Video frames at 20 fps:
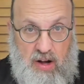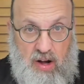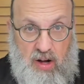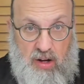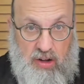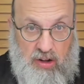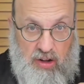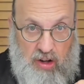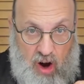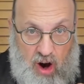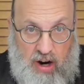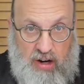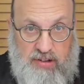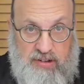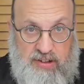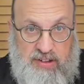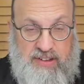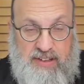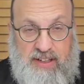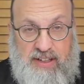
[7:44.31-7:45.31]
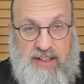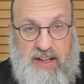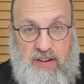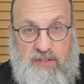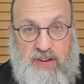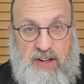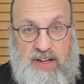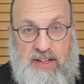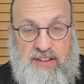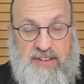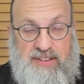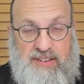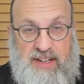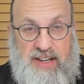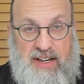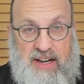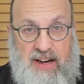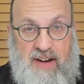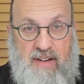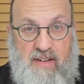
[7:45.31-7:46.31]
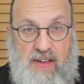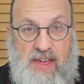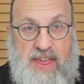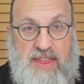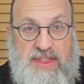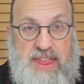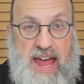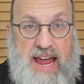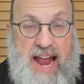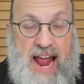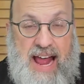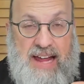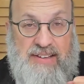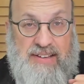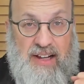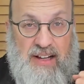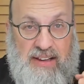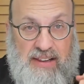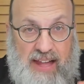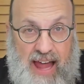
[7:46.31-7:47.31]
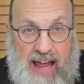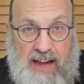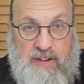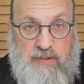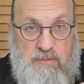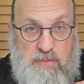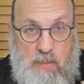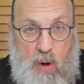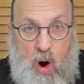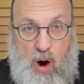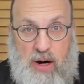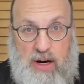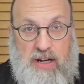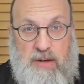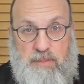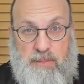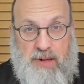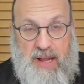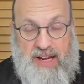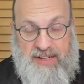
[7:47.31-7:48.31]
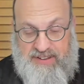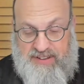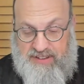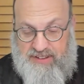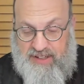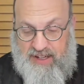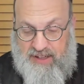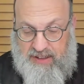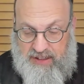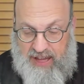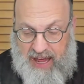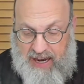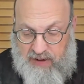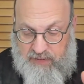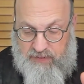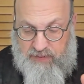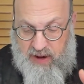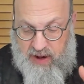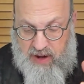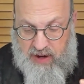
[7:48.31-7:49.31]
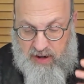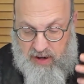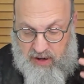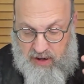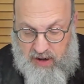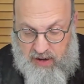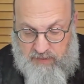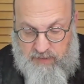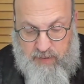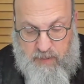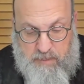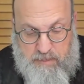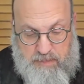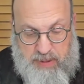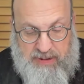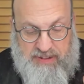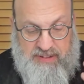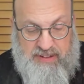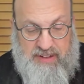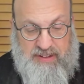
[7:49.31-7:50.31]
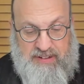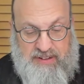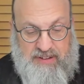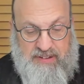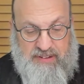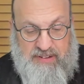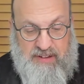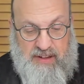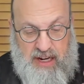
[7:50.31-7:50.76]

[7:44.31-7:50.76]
a large significant city that has a lot of marketplaces and a lot of of businesses.